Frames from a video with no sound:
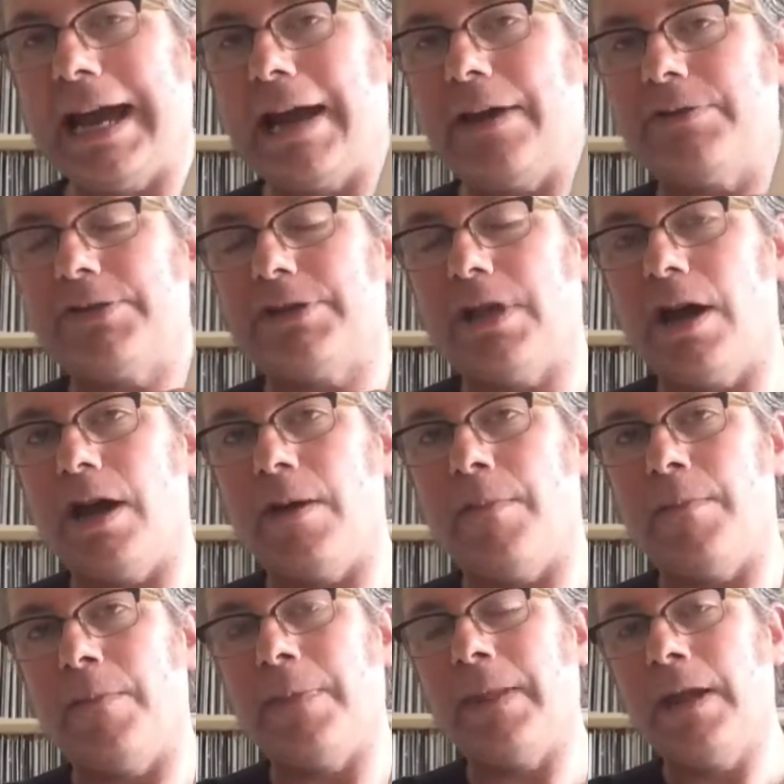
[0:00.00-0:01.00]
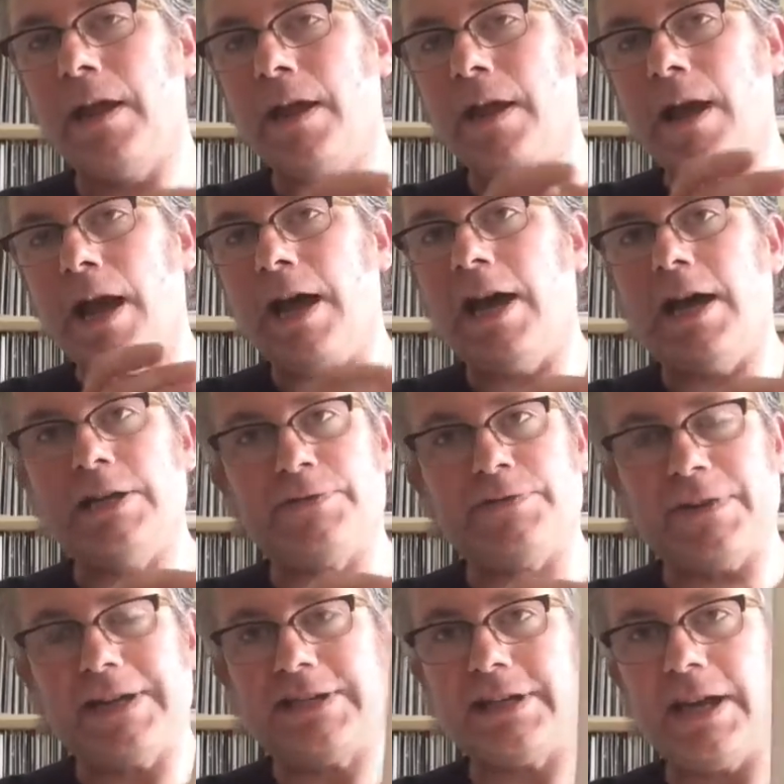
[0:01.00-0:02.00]
out as
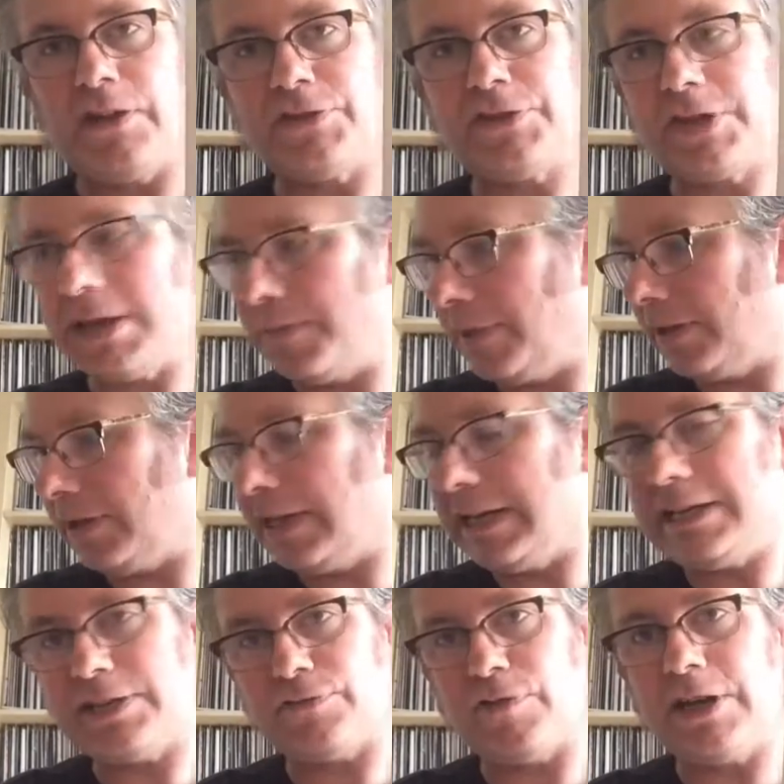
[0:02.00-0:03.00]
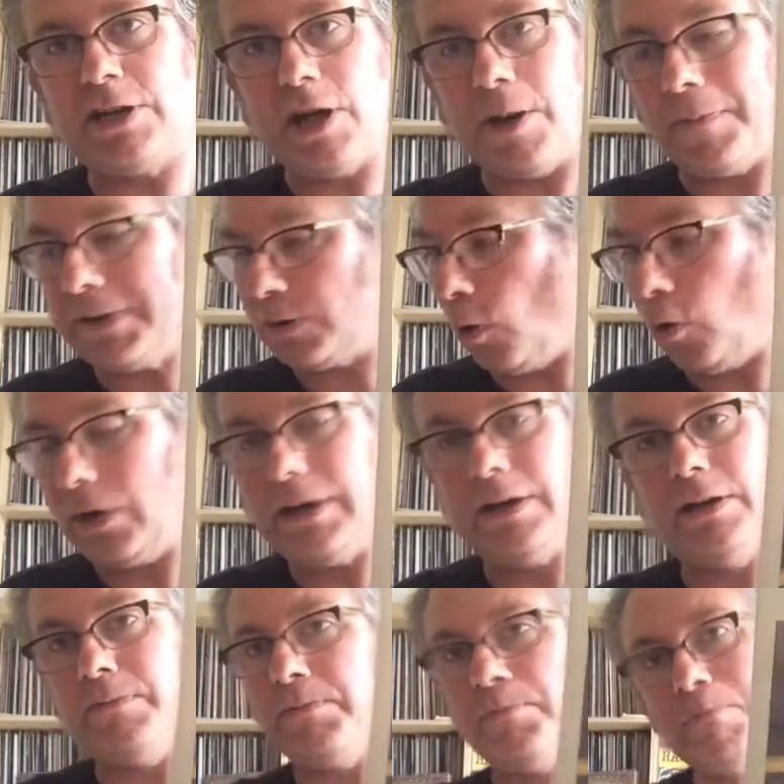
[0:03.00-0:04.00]
VCLT, but these 3 copies, all
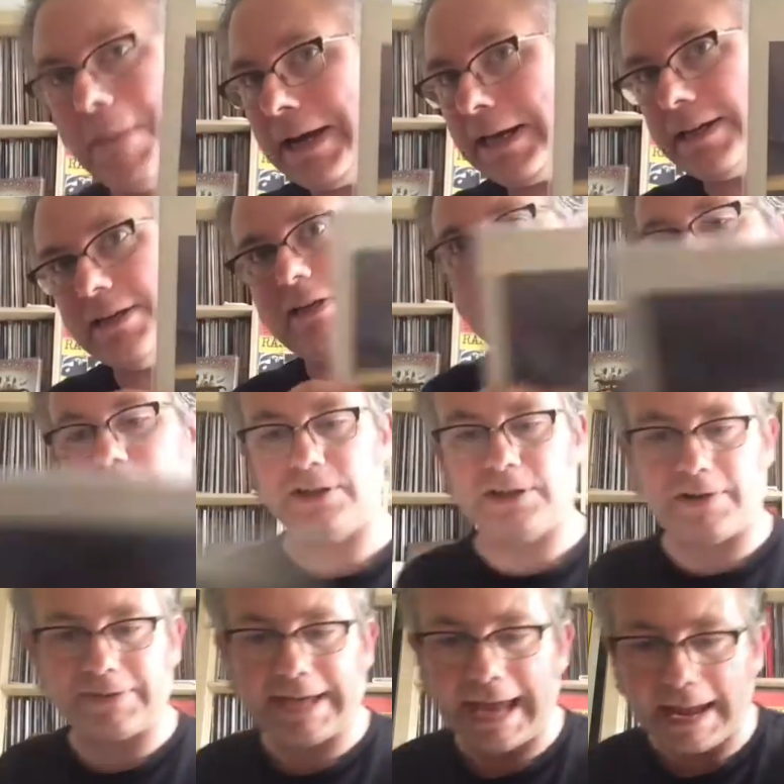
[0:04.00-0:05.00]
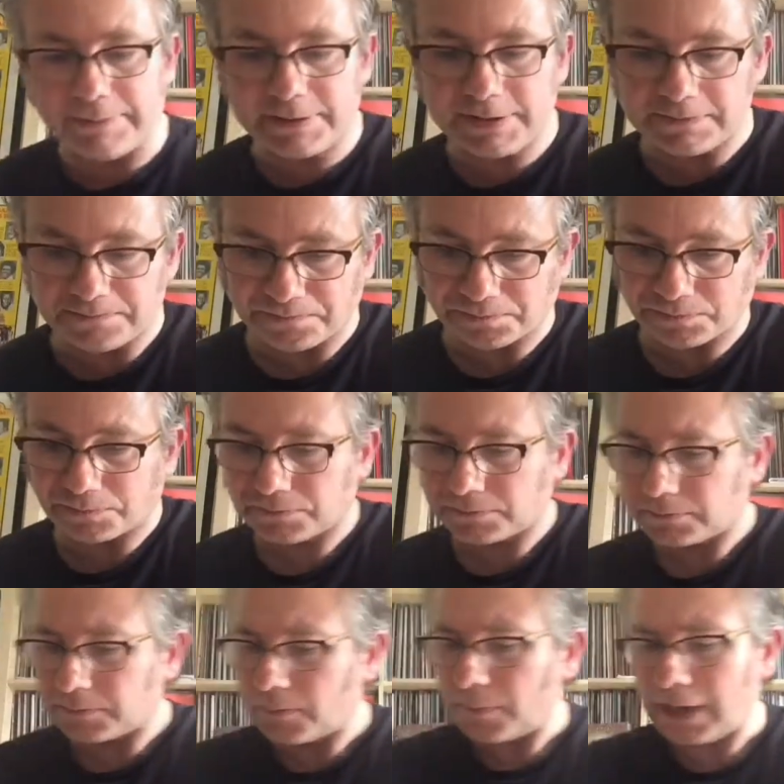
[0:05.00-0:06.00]
in mint condition, I've kept,
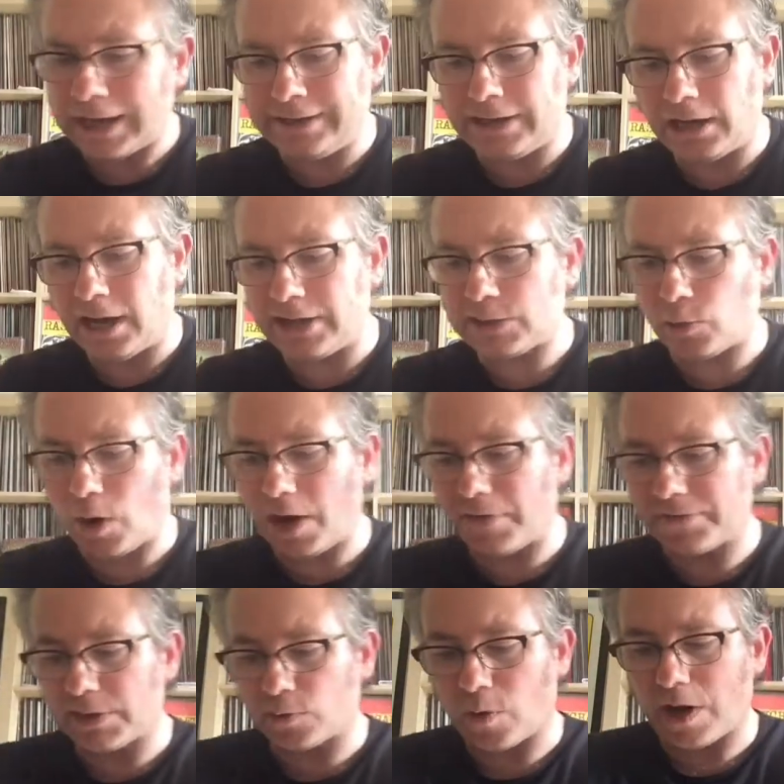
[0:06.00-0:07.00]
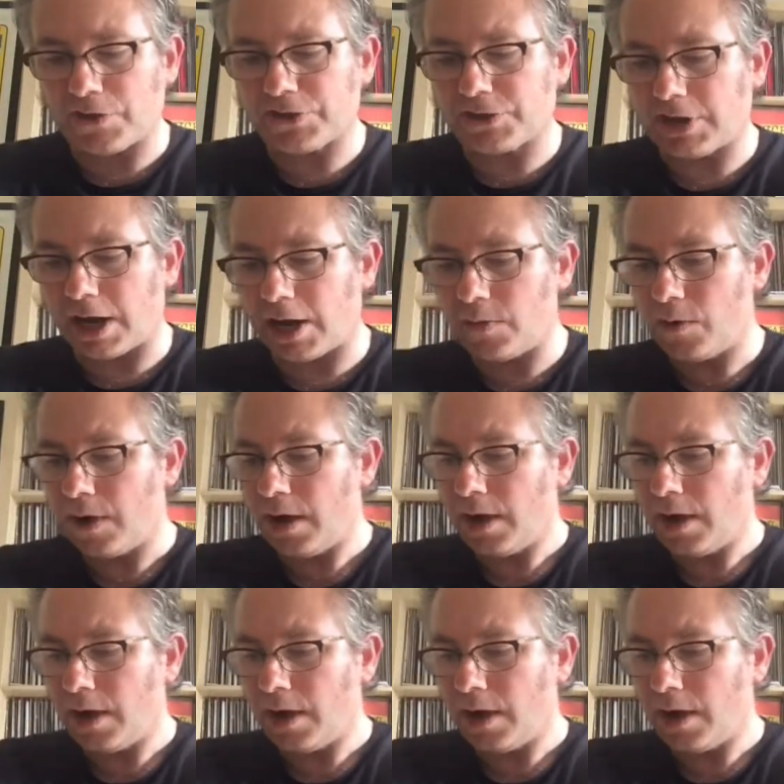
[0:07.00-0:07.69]
and a lot of 12s as well. So